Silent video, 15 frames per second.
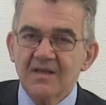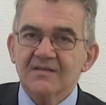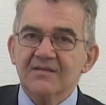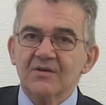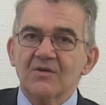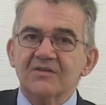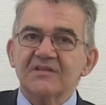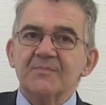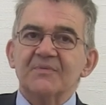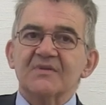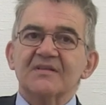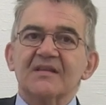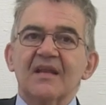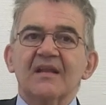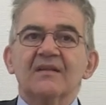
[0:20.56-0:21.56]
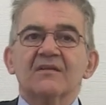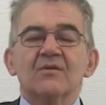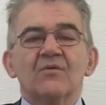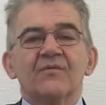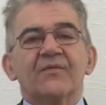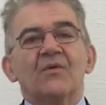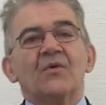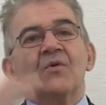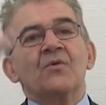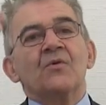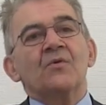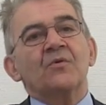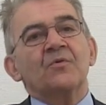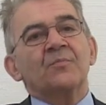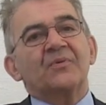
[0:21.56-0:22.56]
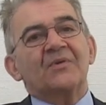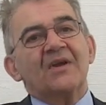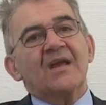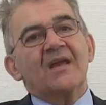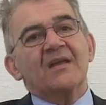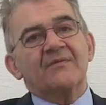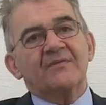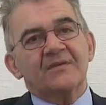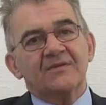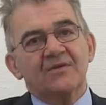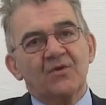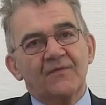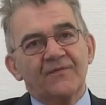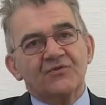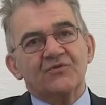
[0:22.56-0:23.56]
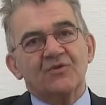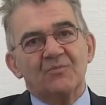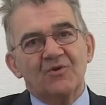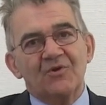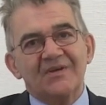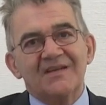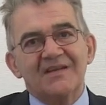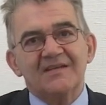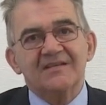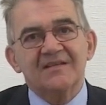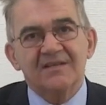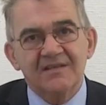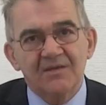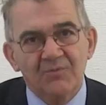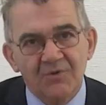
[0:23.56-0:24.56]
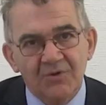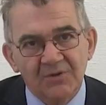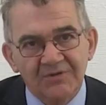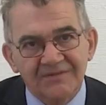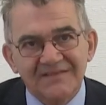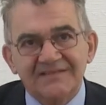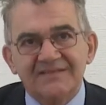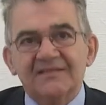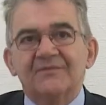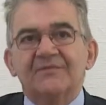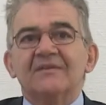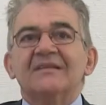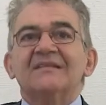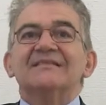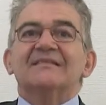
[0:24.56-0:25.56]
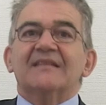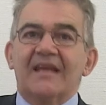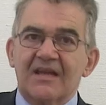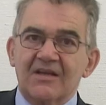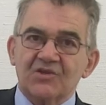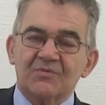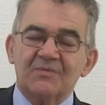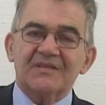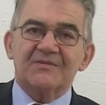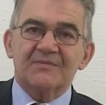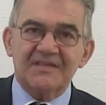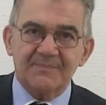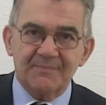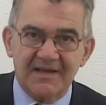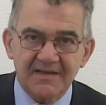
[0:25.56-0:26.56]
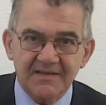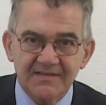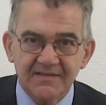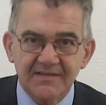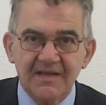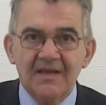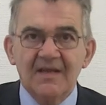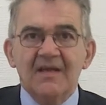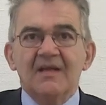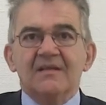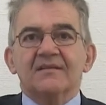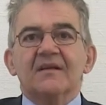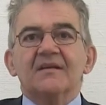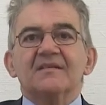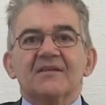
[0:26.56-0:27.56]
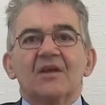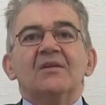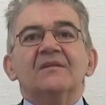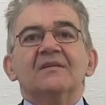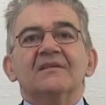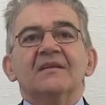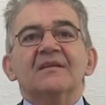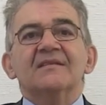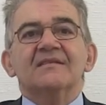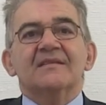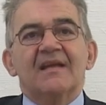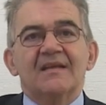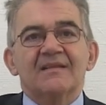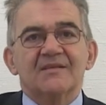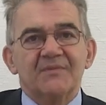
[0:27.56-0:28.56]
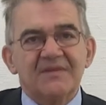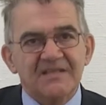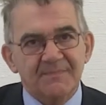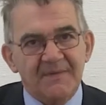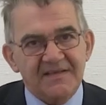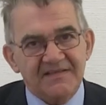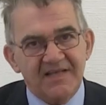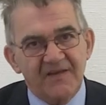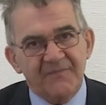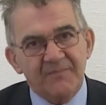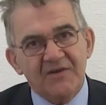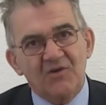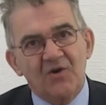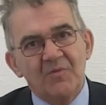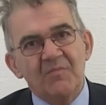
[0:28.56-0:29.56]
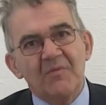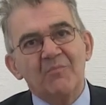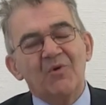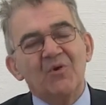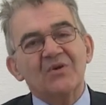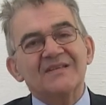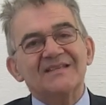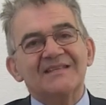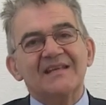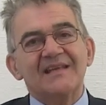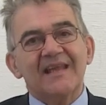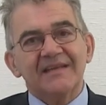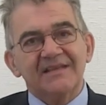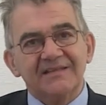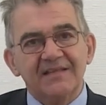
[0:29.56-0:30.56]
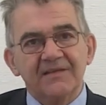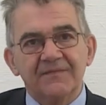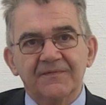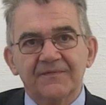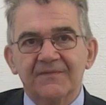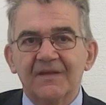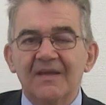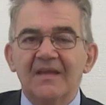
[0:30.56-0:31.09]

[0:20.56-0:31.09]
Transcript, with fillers: 30% of all private offshore money in the world is, in, is stashed with Swiss banks. The result is that Swiss banks have become more selective